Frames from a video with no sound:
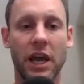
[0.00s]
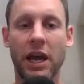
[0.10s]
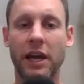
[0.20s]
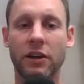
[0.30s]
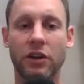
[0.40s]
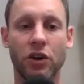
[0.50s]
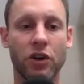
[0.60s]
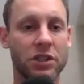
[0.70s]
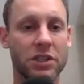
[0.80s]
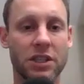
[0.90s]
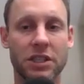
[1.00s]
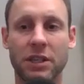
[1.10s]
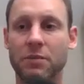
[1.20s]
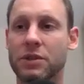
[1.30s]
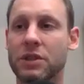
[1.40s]
and good
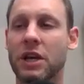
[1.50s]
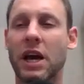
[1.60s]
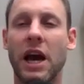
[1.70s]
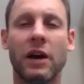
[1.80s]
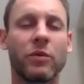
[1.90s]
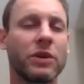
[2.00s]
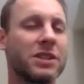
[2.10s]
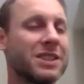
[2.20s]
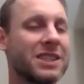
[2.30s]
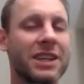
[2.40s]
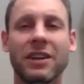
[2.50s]
systems. And we sit